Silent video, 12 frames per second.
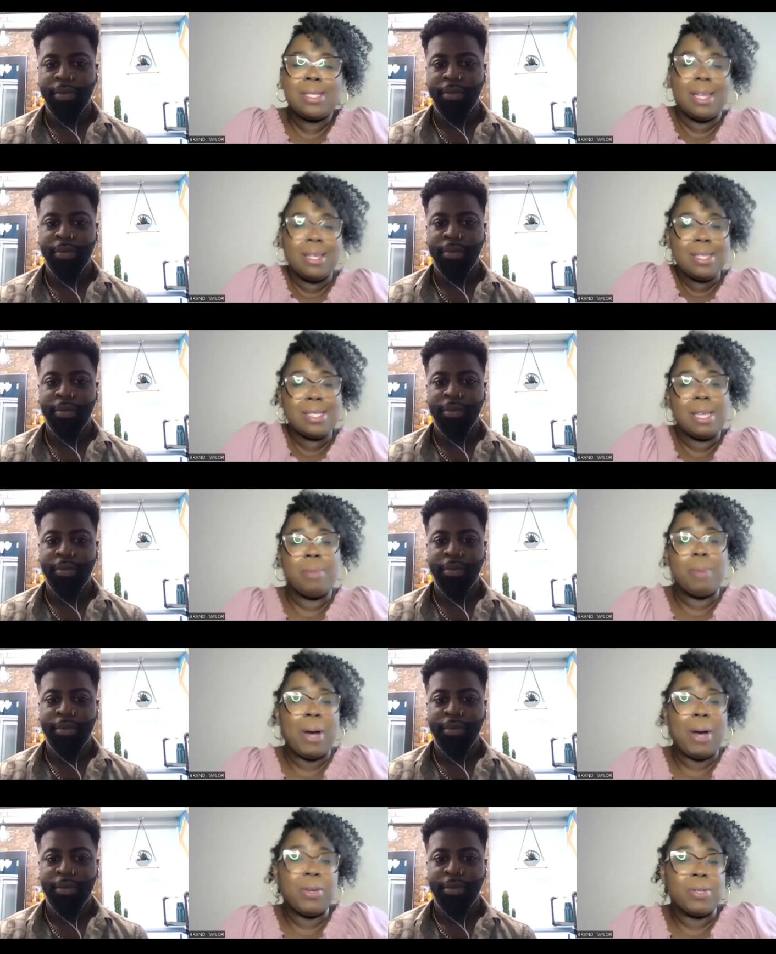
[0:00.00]
Speaker 1: tell us
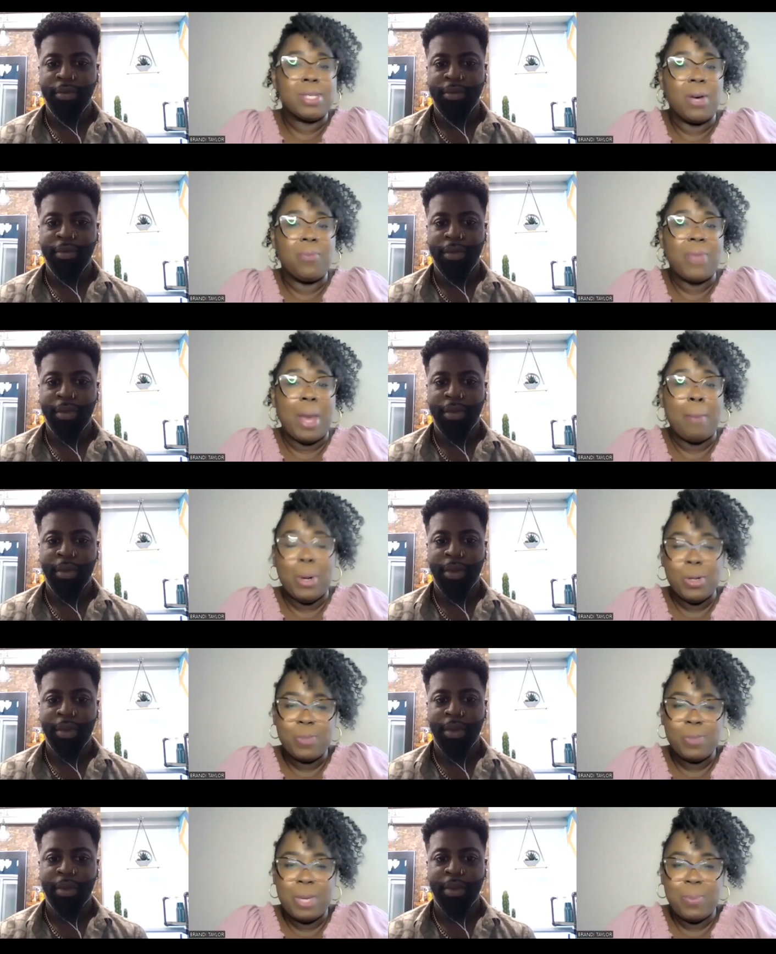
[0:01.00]
something about yourself that
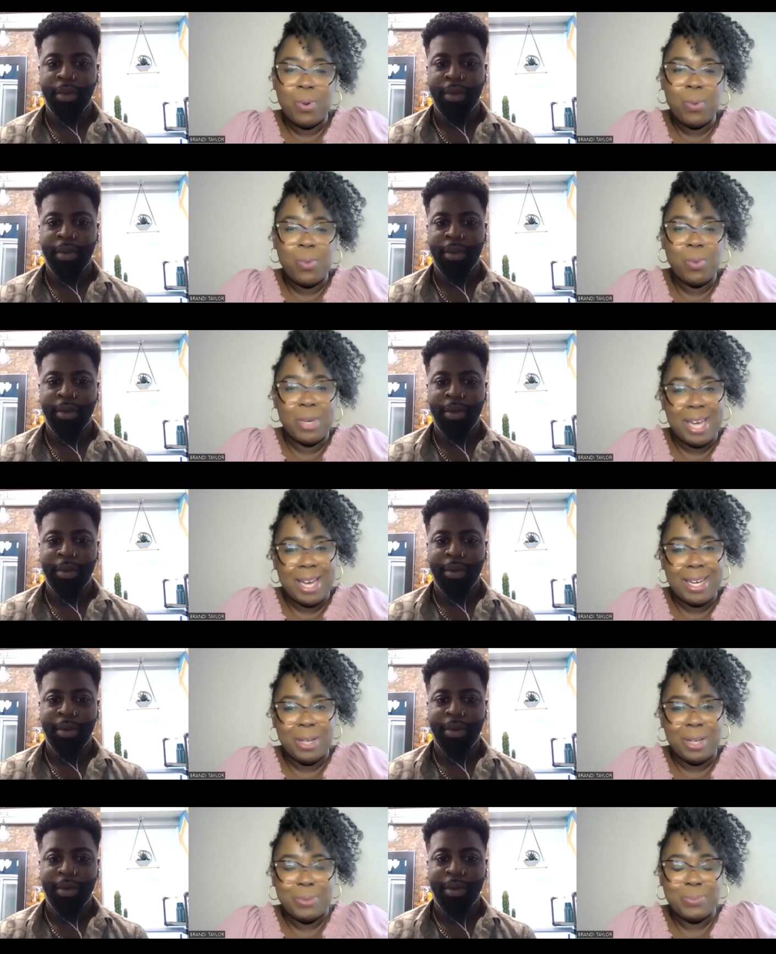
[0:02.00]
most people would
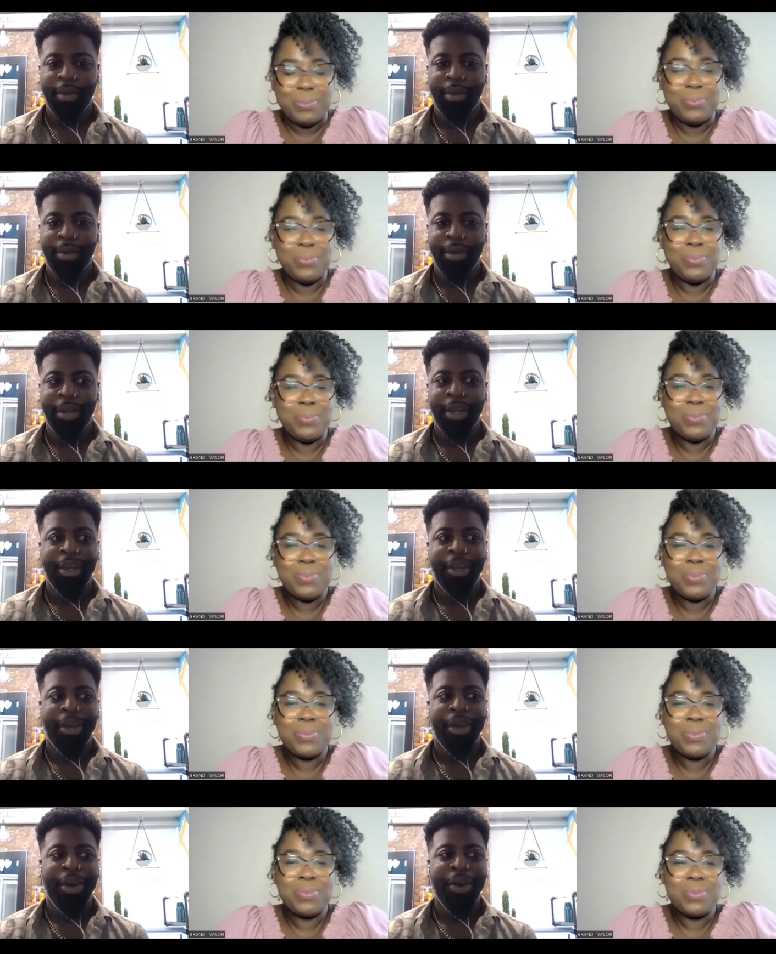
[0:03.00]
not know.
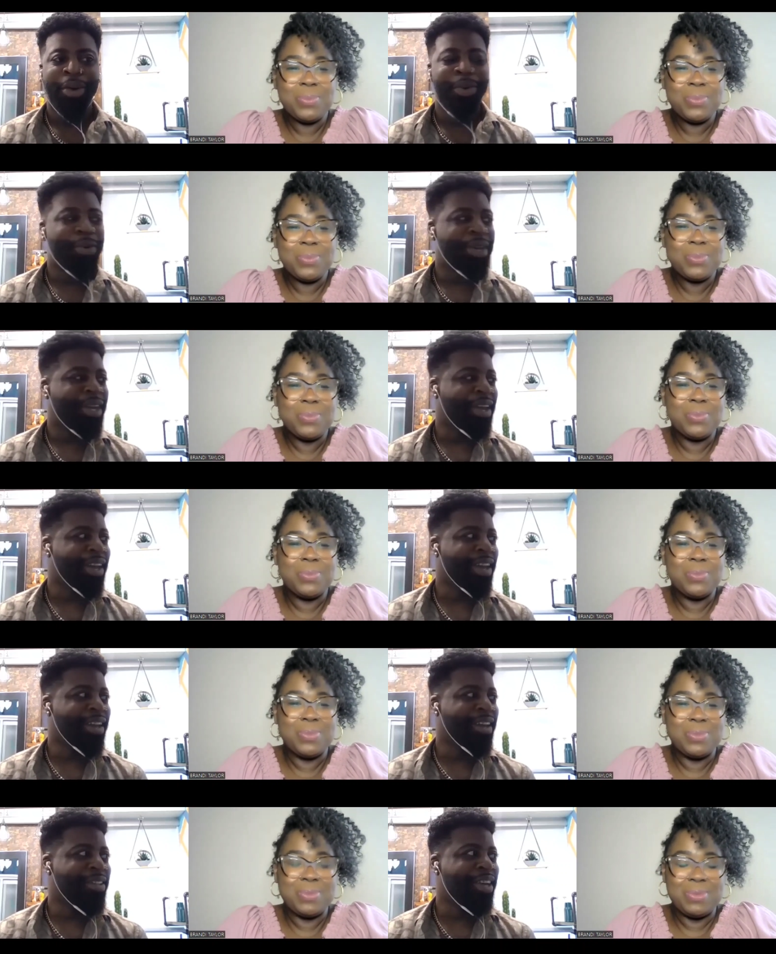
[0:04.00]

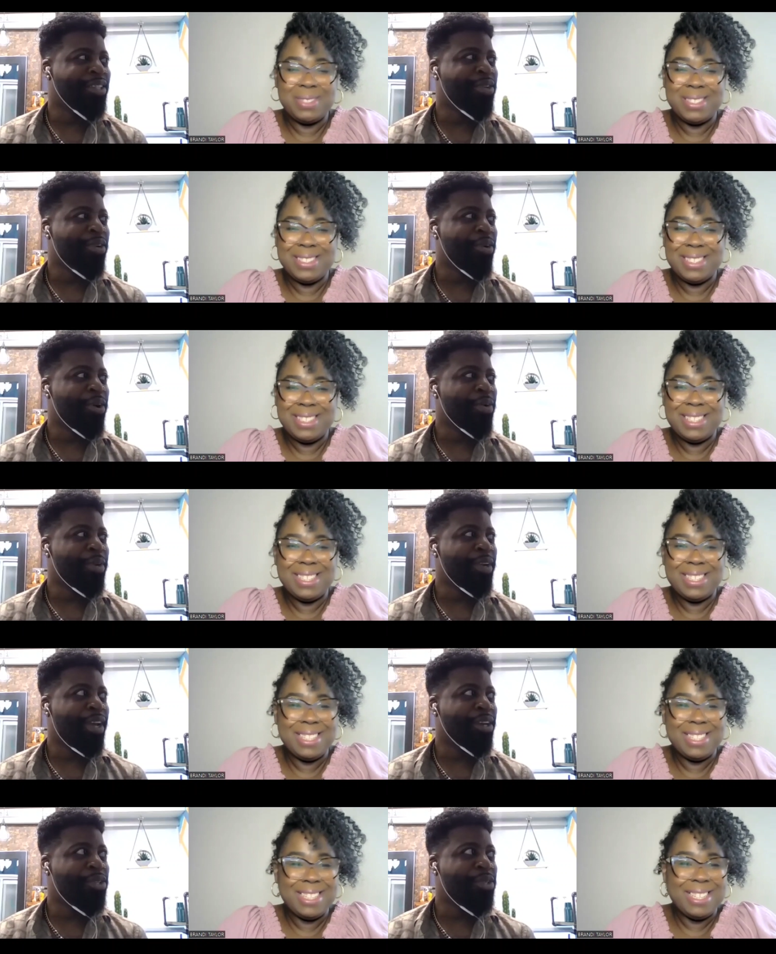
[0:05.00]
Speaker 2: Okay, that's a hard
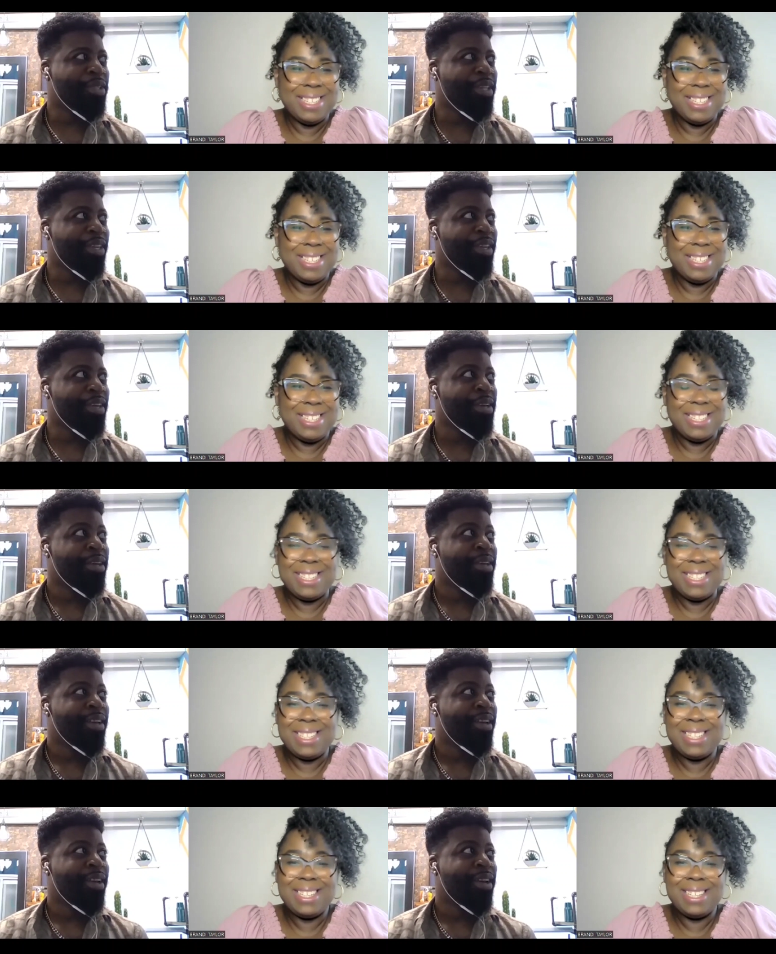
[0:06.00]
one actually.
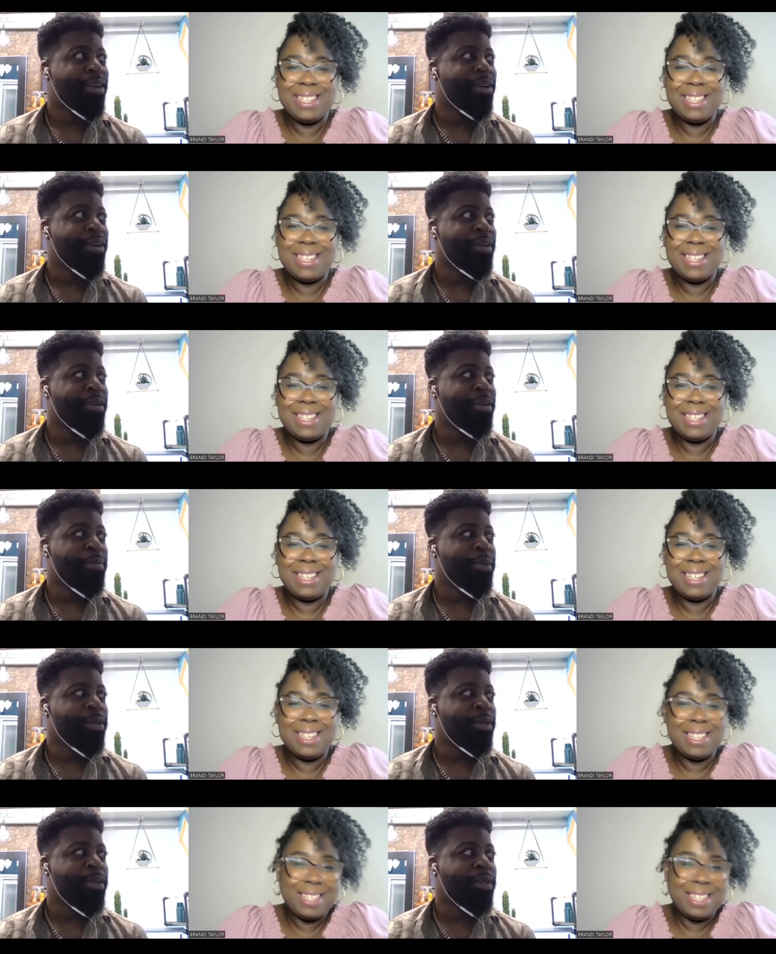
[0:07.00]

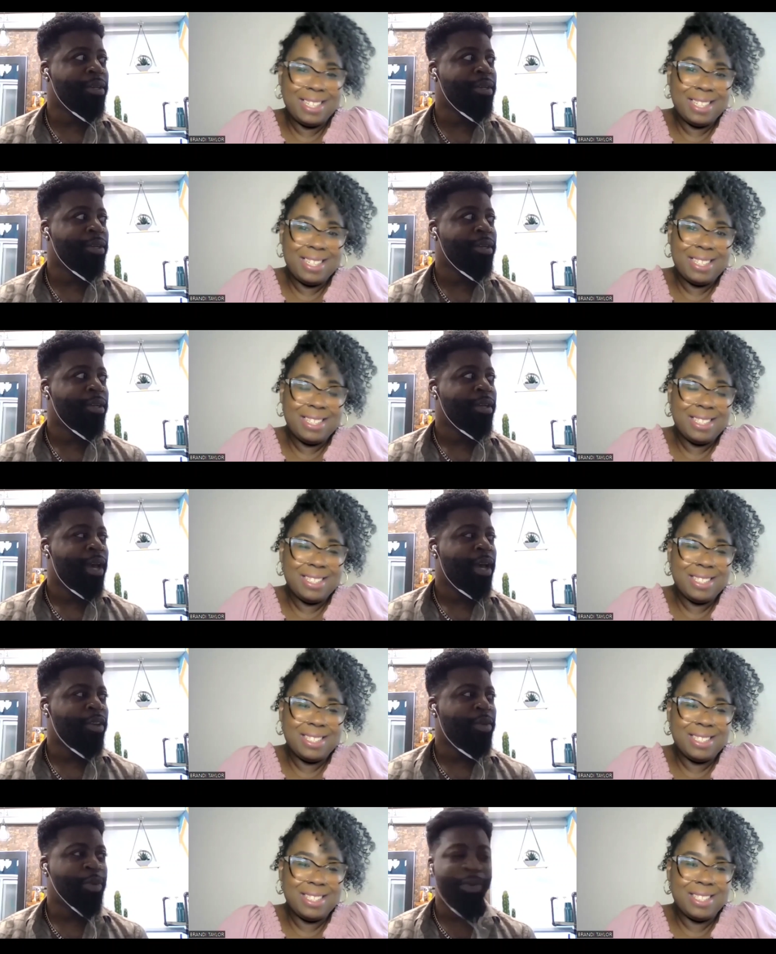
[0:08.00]
Um
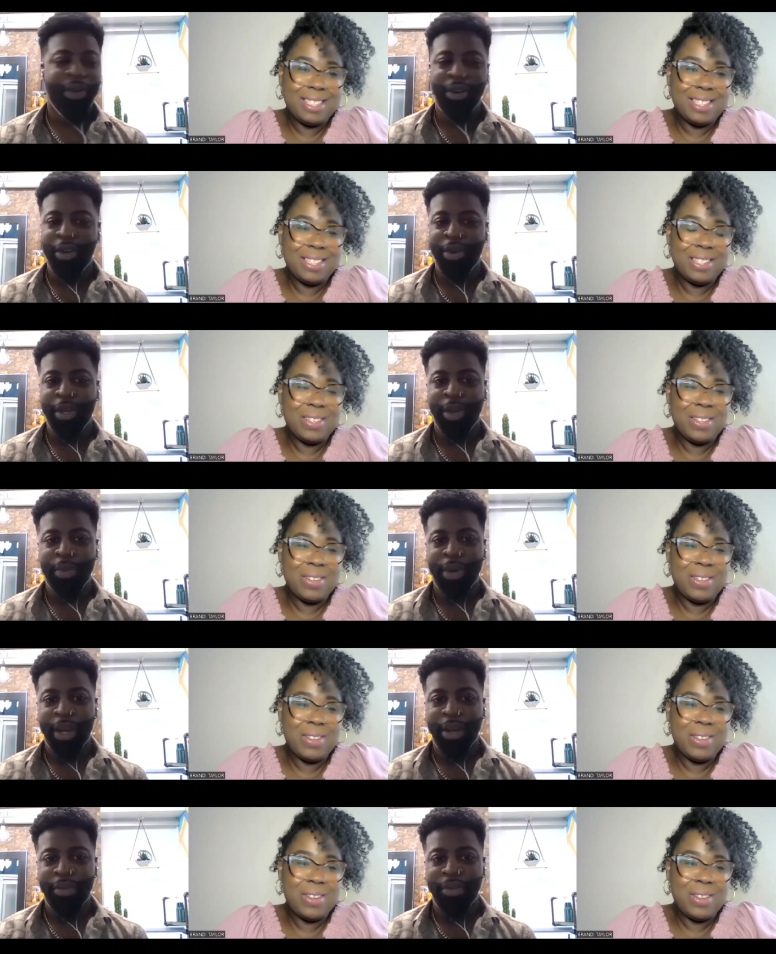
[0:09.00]
I think people don't know that I'm kind